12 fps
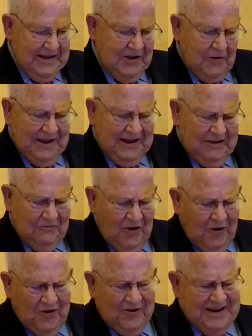In
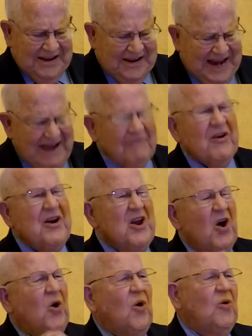Rotary, you never
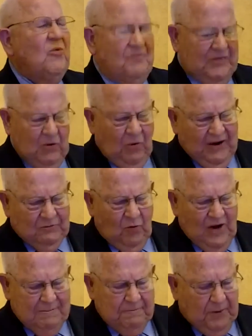know what
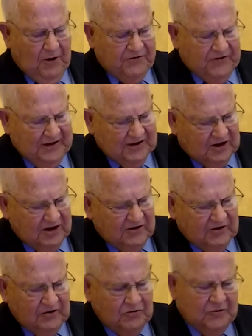one person can
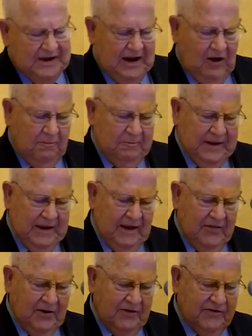do in helping
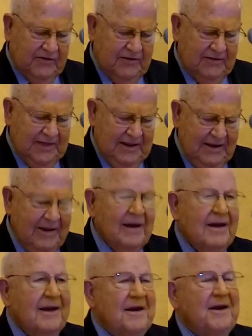others.
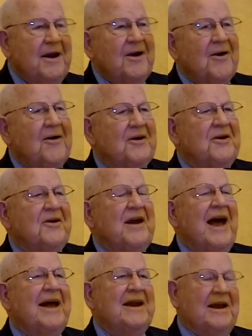And here on your
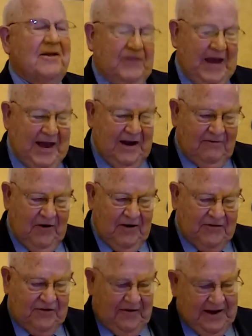90th
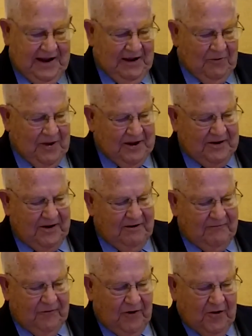anniversary, I wonder
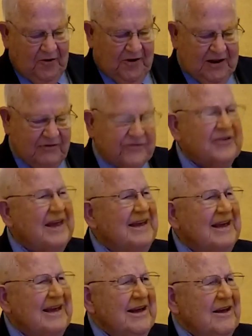if Rotary is
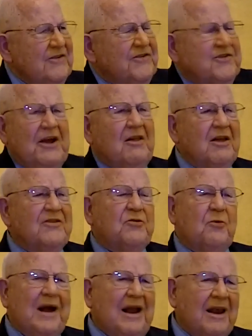still as
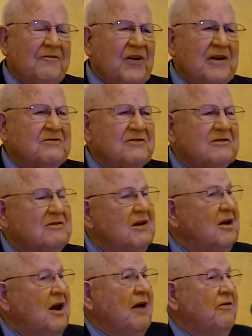relevant
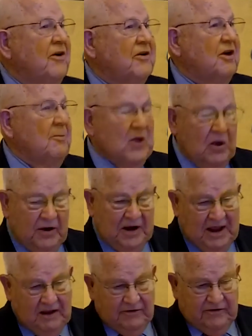in other
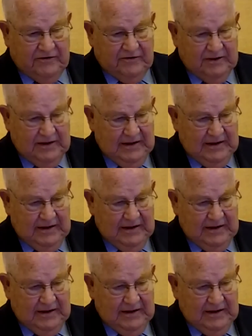communities